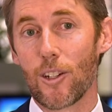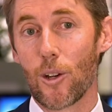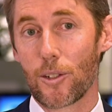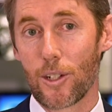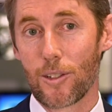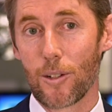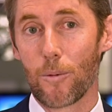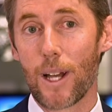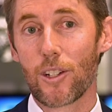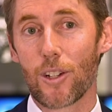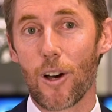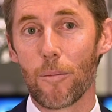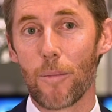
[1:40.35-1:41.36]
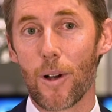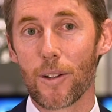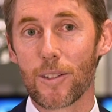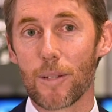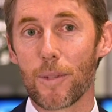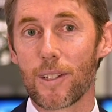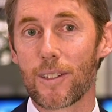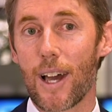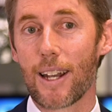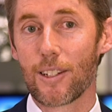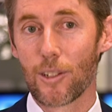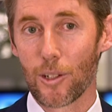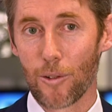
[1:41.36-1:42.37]
not just a one-child policy, but
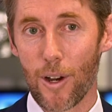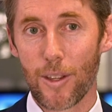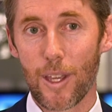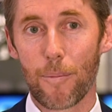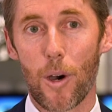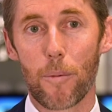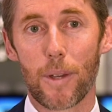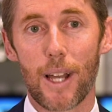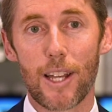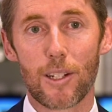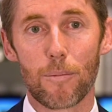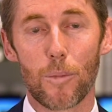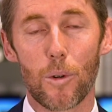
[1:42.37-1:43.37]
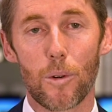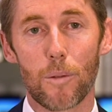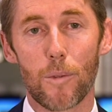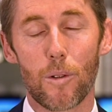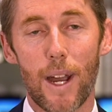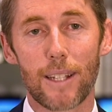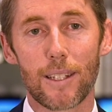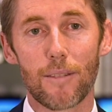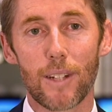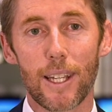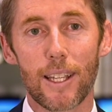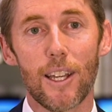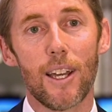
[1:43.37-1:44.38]
starting to grow their population more
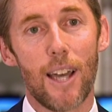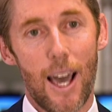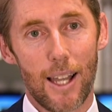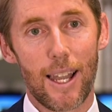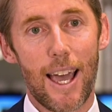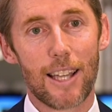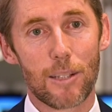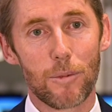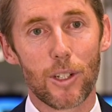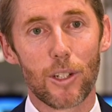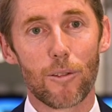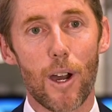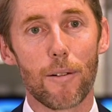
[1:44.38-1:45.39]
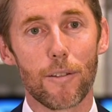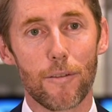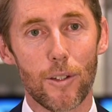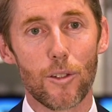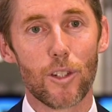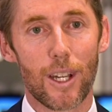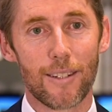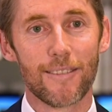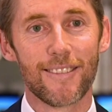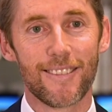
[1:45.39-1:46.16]
actively allows them to grow in future.